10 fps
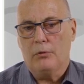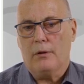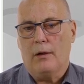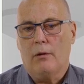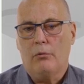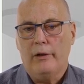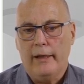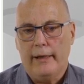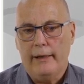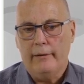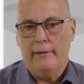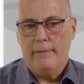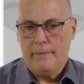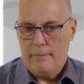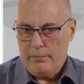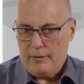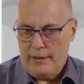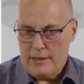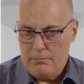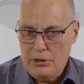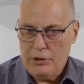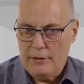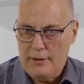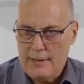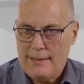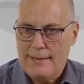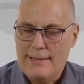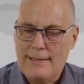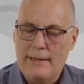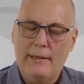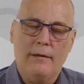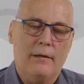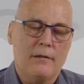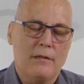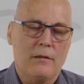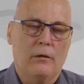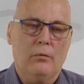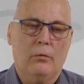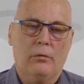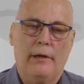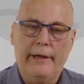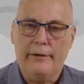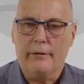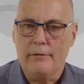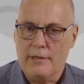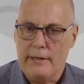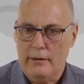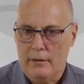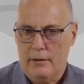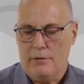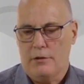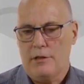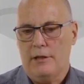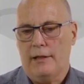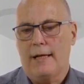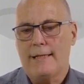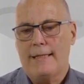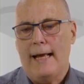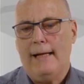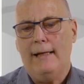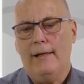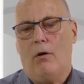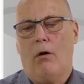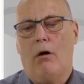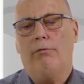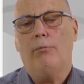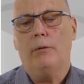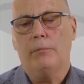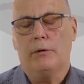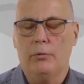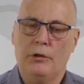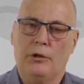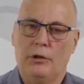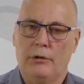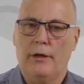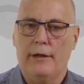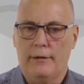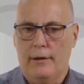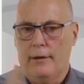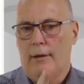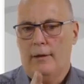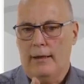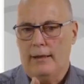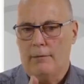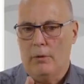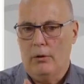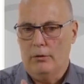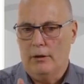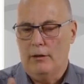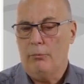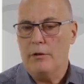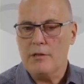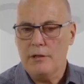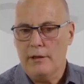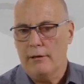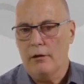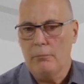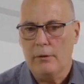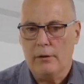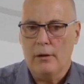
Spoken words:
our relay that's measuring this is sitting at the so-called electrical center. So it's sitting exactly halfway between the generator and the motor. If we are sitting a little bit